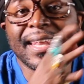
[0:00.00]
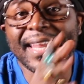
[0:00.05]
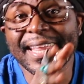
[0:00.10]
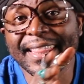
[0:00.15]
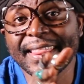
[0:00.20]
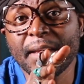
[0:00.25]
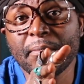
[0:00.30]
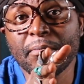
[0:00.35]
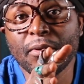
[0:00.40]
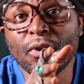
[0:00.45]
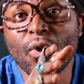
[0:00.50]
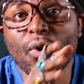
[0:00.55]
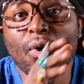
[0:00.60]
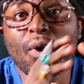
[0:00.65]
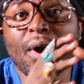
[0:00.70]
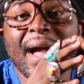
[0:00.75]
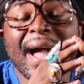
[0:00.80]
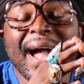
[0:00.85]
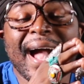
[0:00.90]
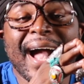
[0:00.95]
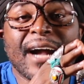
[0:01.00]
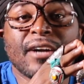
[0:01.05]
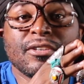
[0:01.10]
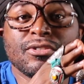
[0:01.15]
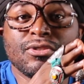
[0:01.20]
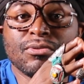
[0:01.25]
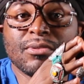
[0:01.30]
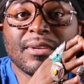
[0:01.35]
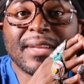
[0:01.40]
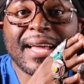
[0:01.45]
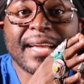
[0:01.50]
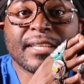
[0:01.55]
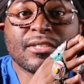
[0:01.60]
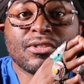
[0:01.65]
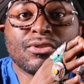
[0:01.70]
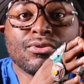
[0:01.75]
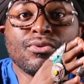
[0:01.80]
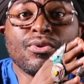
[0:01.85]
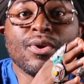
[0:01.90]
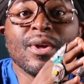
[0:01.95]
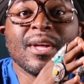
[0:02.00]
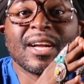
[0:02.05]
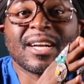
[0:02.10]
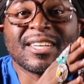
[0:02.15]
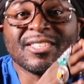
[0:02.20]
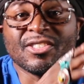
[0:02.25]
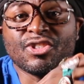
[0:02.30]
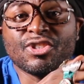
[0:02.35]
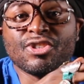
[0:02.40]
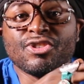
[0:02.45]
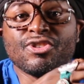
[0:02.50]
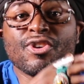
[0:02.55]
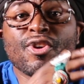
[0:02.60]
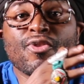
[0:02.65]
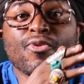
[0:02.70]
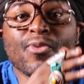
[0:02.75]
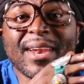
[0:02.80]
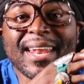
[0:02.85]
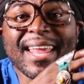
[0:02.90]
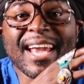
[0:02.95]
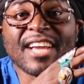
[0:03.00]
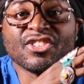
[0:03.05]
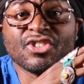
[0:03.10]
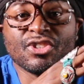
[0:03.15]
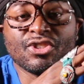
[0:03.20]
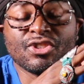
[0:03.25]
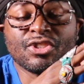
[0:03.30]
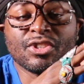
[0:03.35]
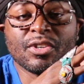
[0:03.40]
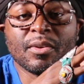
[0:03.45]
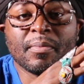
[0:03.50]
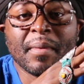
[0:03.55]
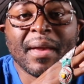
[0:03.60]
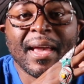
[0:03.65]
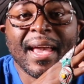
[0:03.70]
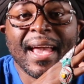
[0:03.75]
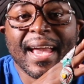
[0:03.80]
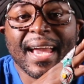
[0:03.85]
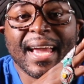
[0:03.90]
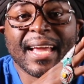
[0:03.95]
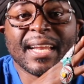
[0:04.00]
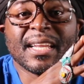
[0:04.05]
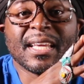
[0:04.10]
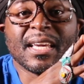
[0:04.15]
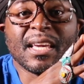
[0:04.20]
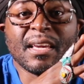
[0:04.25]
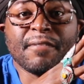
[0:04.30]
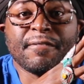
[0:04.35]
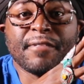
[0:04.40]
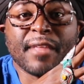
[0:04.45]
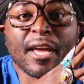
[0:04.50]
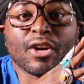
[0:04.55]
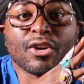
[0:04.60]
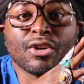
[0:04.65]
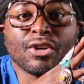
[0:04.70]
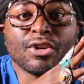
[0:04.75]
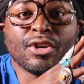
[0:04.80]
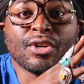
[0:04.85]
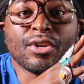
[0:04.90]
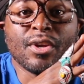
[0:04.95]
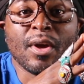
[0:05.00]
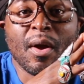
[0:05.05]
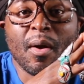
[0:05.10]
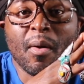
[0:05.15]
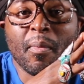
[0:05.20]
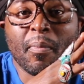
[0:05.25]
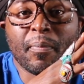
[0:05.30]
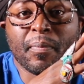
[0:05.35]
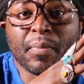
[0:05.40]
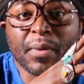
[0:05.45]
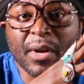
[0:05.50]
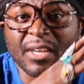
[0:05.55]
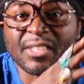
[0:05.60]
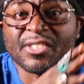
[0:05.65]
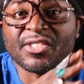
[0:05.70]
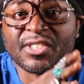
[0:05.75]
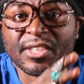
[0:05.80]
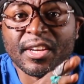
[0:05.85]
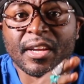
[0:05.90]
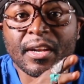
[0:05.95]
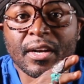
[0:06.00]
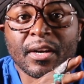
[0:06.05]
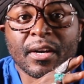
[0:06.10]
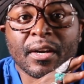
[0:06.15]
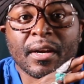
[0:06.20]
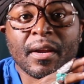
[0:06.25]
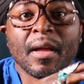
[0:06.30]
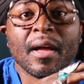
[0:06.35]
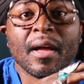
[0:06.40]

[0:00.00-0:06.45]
Let them know how you like to continue a relationship and if they could consider